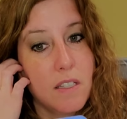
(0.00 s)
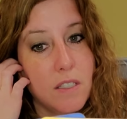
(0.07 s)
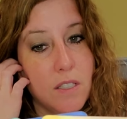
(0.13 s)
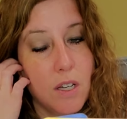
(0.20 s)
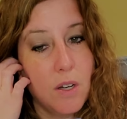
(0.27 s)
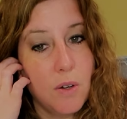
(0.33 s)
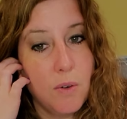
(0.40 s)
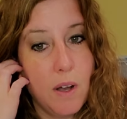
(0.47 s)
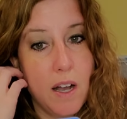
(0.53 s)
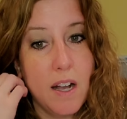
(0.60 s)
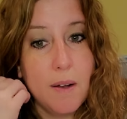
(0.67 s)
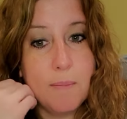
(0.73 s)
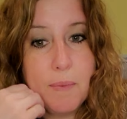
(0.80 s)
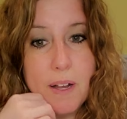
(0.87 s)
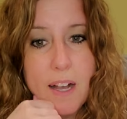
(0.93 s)
So
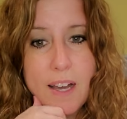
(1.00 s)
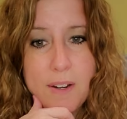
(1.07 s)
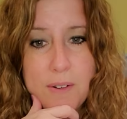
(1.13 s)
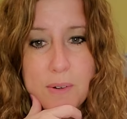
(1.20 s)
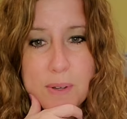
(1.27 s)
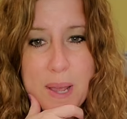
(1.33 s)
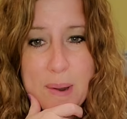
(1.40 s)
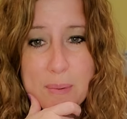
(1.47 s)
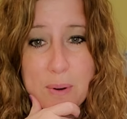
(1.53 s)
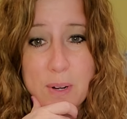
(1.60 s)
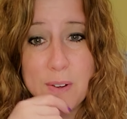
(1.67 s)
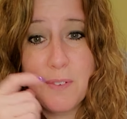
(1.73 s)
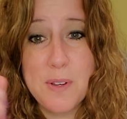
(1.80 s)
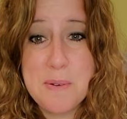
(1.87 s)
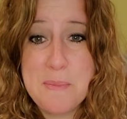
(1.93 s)
um, I don't know,
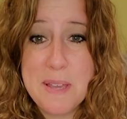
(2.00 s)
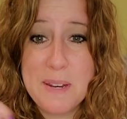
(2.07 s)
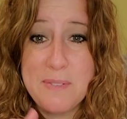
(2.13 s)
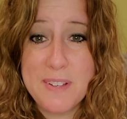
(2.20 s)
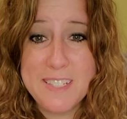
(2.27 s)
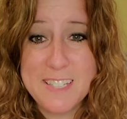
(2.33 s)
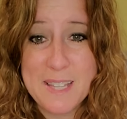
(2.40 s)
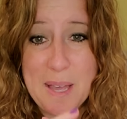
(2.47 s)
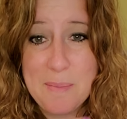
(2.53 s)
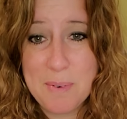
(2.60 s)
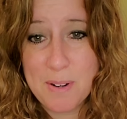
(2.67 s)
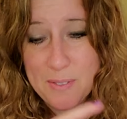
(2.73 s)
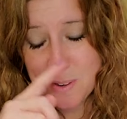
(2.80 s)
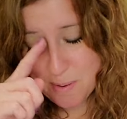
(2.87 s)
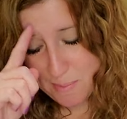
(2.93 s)
Capricorn, if you're manifesting
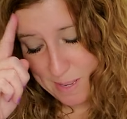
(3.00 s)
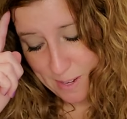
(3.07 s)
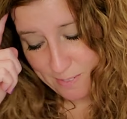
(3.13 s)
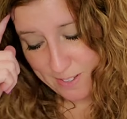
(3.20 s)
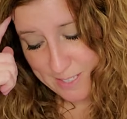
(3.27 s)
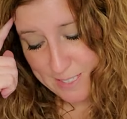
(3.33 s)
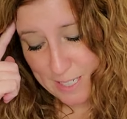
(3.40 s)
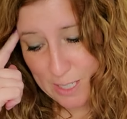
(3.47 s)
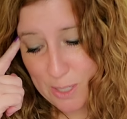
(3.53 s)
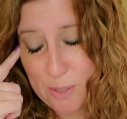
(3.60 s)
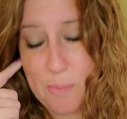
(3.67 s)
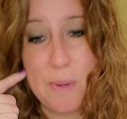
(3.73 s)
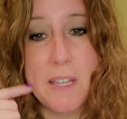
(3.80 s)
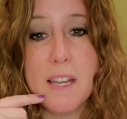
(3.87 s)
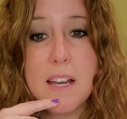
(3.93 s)
them or they're manifesting
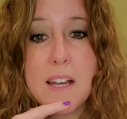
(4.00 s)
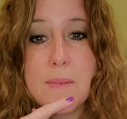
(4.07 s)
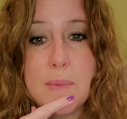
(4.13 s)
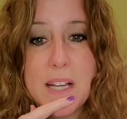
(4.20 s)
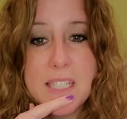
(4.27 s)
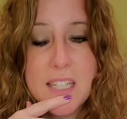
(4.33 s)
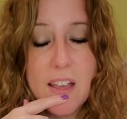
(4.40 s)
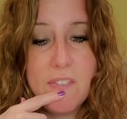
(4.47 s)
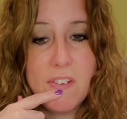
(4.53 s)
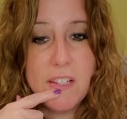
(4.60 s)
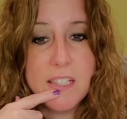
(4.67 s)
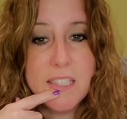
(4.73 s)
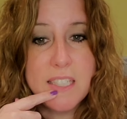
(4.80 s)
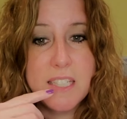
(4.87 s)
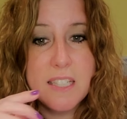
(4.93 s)
you, but um, I
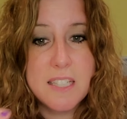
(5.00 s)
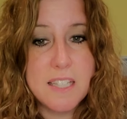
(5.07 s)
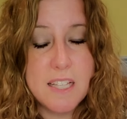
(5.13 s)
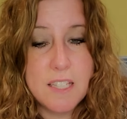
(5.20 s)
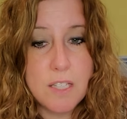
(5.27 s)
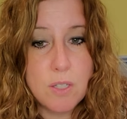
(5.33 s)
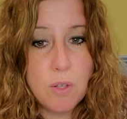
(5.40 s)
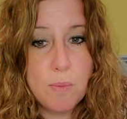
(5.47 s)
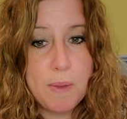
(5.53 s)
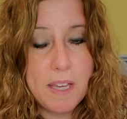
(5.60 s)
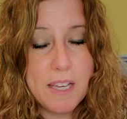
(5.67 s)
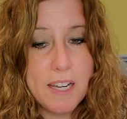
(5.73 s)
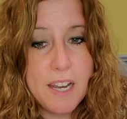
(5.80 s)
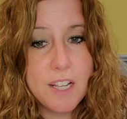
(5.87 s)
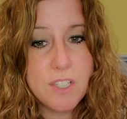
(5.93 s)
definitely see this as a
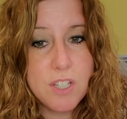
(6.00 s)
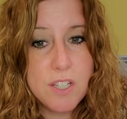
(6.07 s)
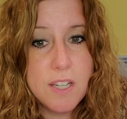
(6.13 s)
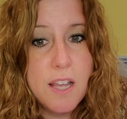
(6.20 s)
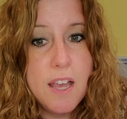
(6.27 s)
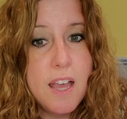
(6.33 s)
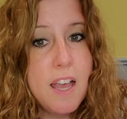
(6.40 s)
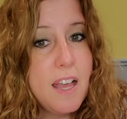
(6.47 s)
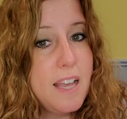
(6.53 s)
soulmate connection.